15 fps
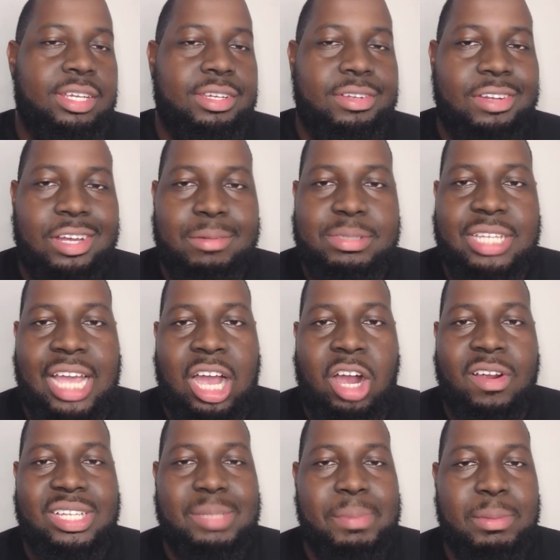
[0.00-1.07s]
You know what I'm saying? I
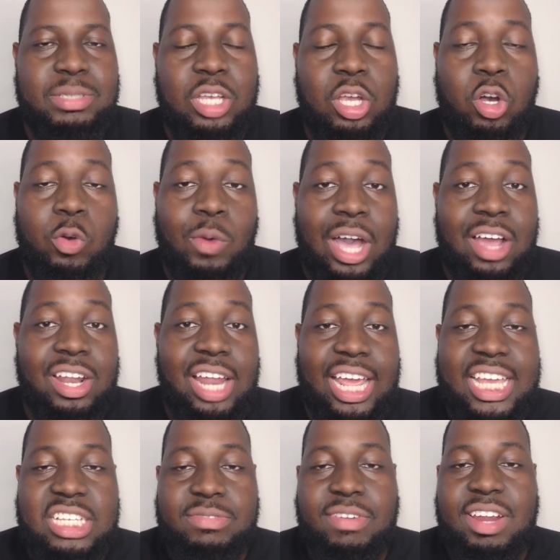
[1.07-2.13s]
always see people say, oh, wow, like
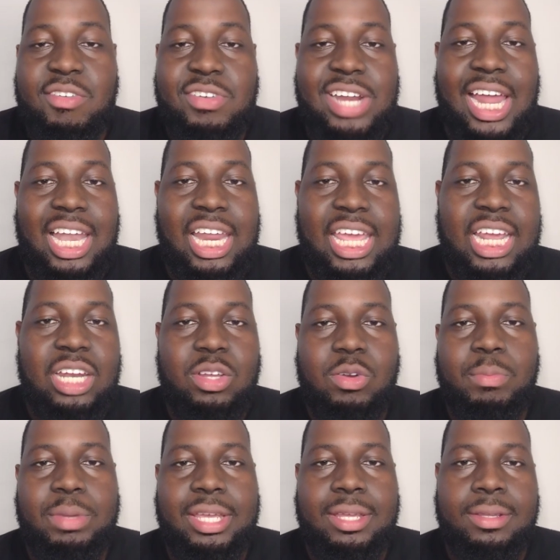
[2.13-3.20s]
he's favoring that leg a
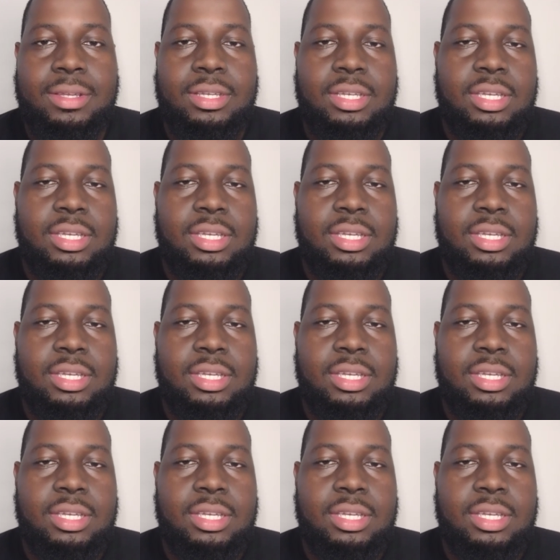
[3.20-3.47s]
little bit.